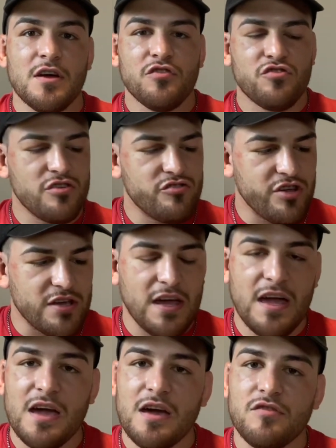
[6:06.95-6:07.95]
She didn't shake
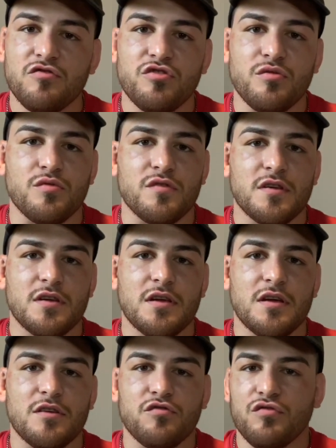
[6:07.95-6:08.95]
hands. She was
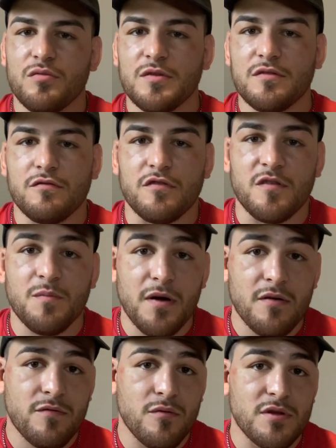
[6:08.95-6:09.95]
extremely
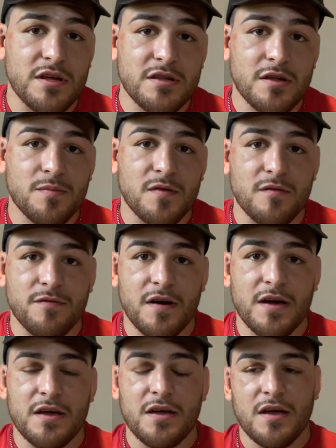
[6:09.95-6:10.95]
disrespectful leading up to the
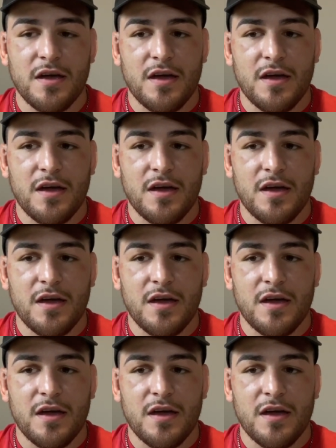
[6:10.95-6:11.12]
fight.